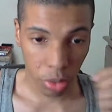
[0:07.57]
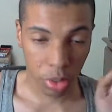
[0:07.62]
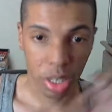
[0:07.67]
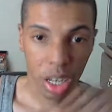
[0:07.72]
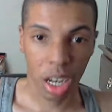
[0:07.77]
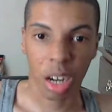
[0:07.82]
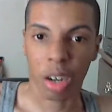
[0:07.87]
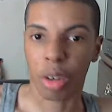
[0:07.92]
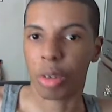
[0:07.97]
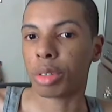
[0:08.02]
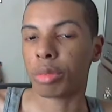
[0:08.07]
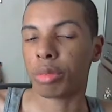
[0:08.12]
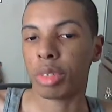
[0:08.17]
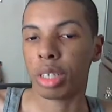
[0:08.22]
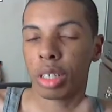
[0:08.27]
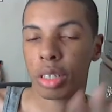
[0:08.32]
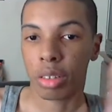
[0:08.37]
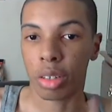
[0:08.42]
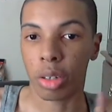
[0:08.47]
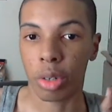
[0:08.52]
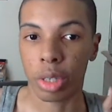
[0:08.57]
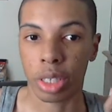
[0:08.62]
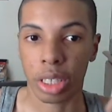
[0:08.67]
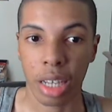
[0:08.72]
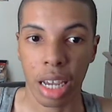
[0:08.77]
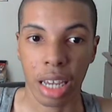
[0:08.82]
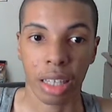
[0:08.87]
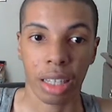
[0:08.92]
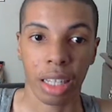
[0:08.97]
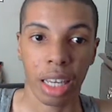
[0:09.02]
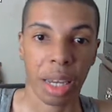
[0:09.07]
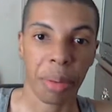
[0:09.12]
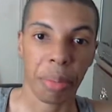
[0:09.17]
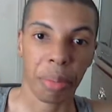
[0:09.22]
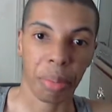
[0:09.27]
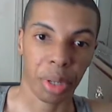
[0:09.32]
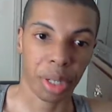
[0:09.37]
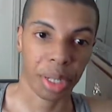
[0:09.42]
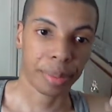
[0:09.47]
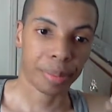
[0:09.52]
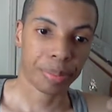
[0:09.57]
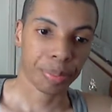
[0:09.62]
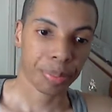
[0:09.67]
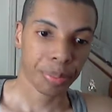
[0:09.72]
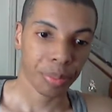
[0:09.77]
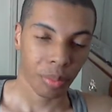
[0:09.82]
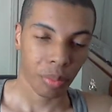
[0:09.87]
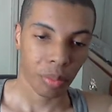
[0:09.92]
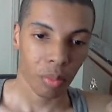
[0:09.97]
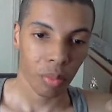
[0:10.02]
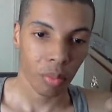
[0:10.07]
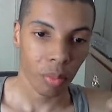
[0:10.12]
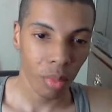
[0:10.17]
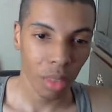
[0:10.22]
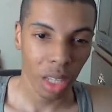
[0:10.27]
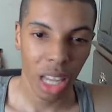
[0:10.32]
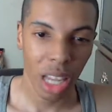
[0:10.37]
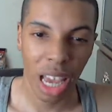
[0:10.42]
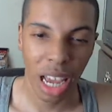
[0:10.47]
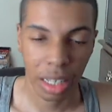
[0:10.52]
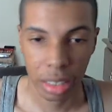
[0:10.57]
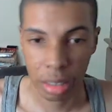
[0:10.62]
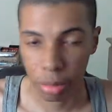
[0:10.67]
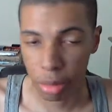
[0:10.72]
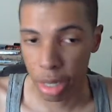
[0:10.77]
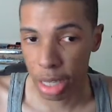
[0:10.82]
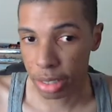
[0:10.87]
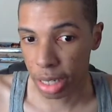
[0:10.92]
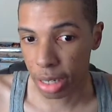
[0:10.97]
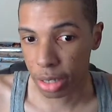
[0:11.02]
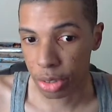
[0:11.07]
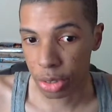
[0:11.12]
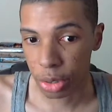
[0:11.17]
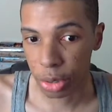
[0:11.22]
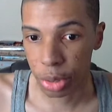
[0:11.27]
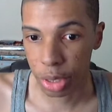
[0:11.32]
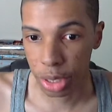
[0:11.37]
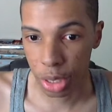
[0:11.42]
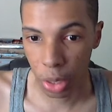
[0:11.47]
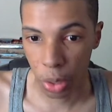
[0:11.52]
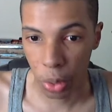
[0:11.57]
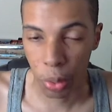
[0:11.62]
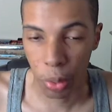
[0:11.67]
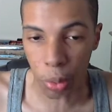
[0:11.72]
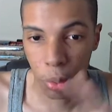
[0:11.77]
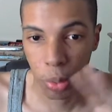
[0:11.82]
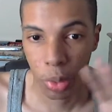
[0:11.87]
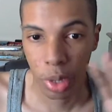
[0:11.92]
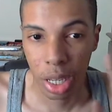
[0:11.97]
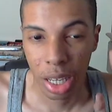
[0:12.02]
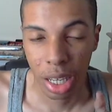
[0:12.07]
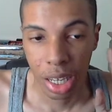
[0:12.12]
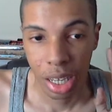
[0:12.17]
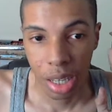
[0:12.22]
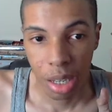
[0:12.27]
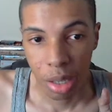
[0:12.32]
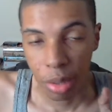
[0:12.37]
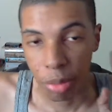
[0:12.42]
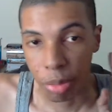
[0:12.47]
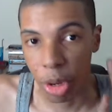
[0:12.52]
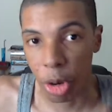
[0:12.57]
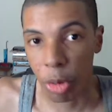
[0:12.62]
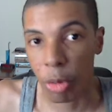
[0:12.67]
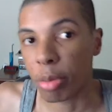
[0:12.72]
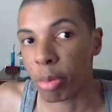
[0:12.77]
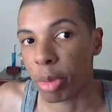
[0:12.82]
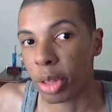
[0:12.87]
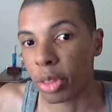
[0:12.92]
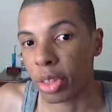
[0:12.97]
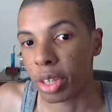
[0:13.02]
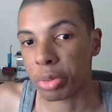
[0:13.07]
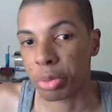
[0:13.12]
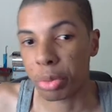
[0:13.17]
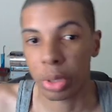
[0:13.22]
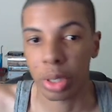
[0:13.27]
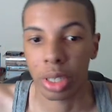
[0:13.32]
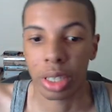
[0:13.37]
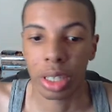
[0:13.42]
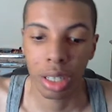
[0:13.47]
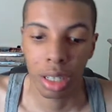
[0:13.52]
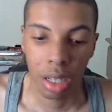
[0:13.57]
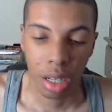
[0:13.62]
Sorry, it's a day late, but I have some things I had to do, so bear with me on this one.